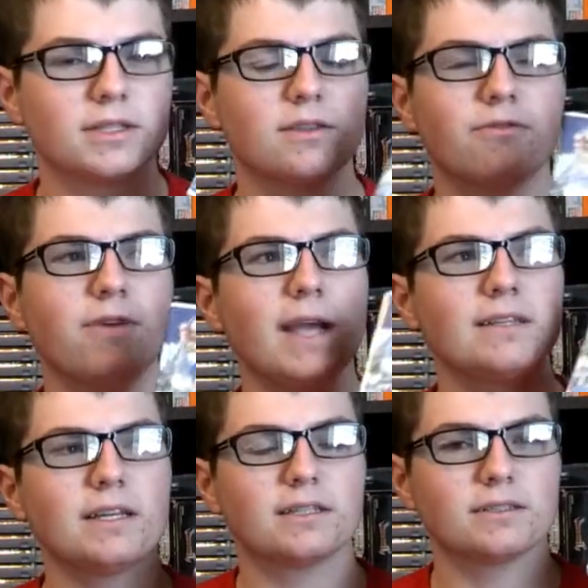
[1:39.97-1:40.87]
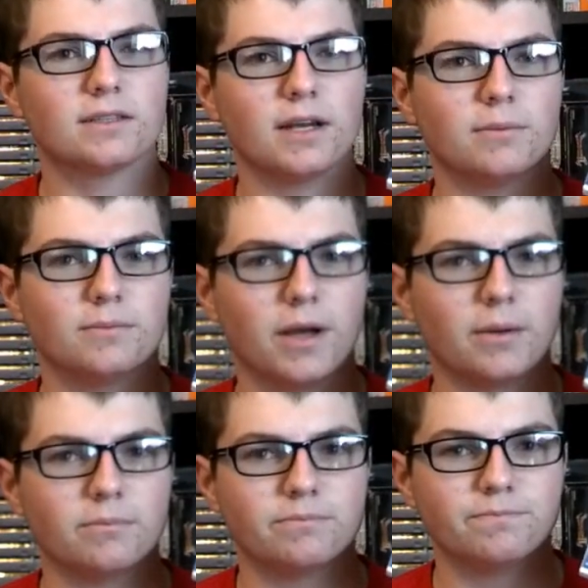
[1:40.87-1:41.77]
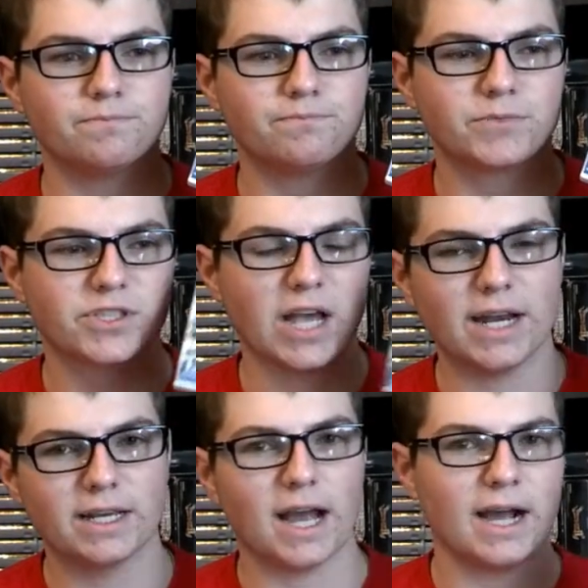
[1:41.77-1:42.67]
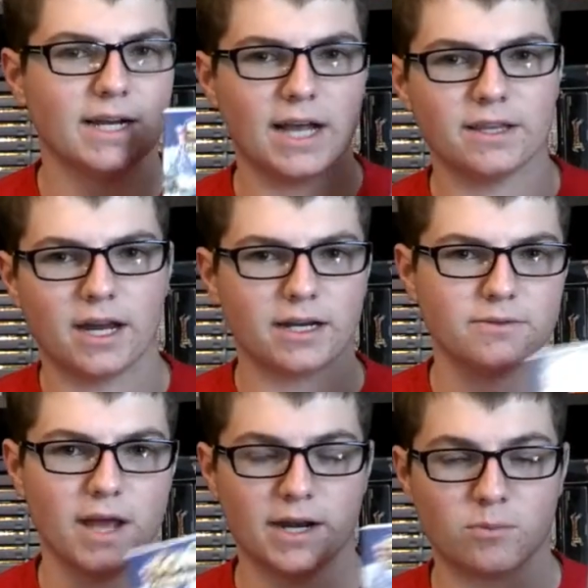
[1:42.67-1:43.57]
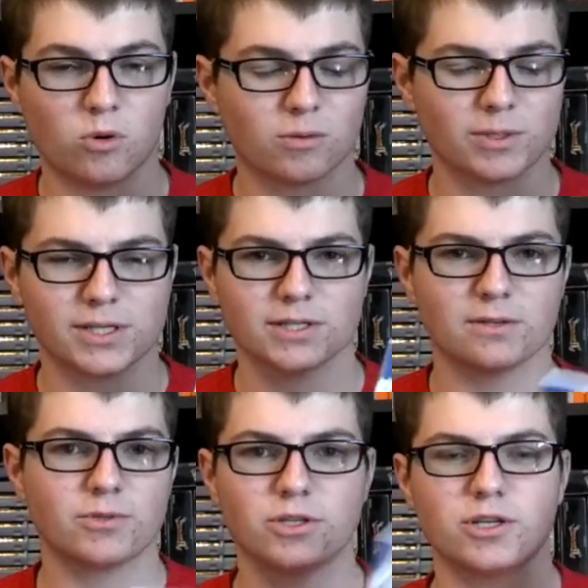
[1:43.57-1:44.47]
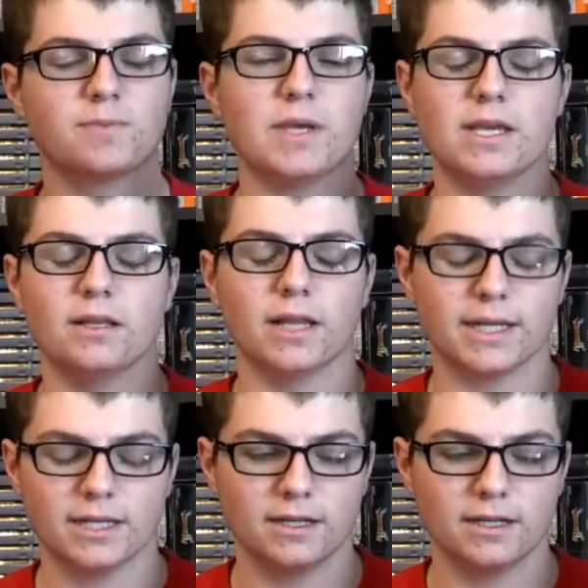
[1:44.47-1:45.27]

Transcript: the fact that Sonic on a portable system should just be like